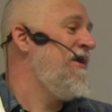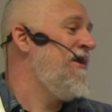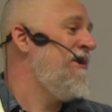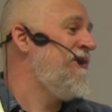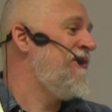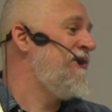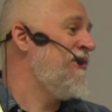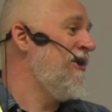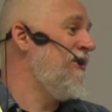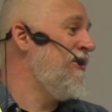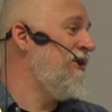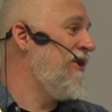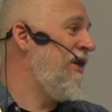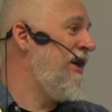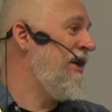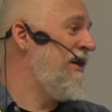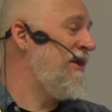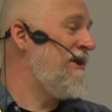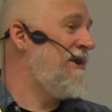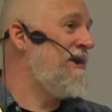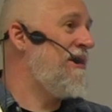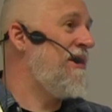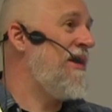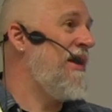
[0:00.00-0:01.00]
so
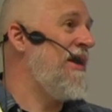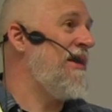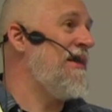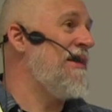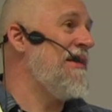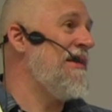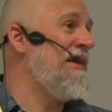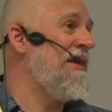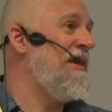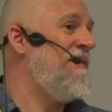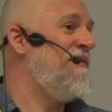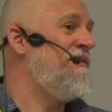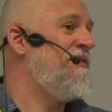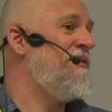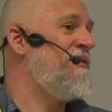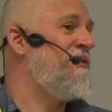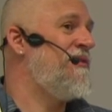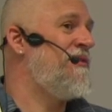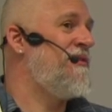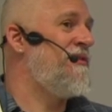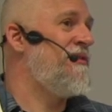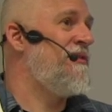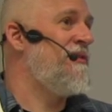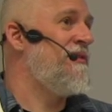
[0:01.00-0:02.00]
it it
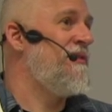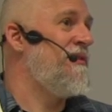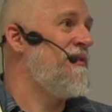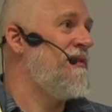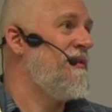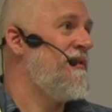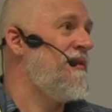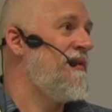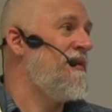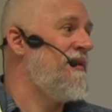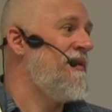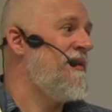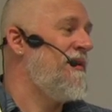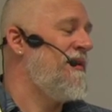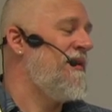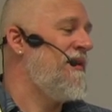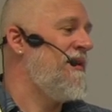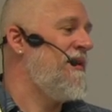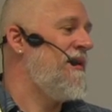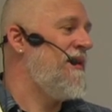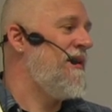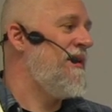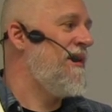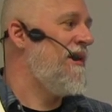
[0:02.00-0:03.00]
leaves
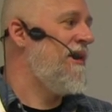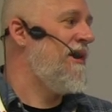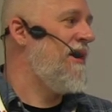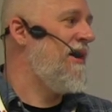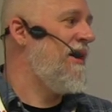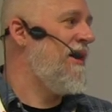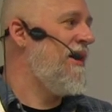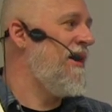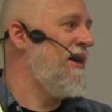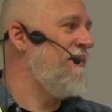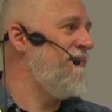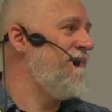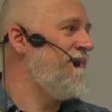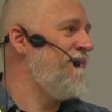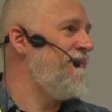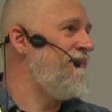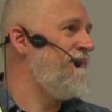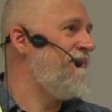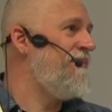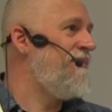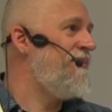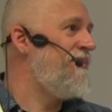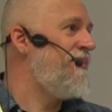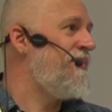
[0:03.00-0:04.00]

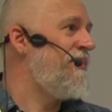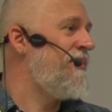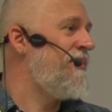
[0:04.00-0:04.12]
um,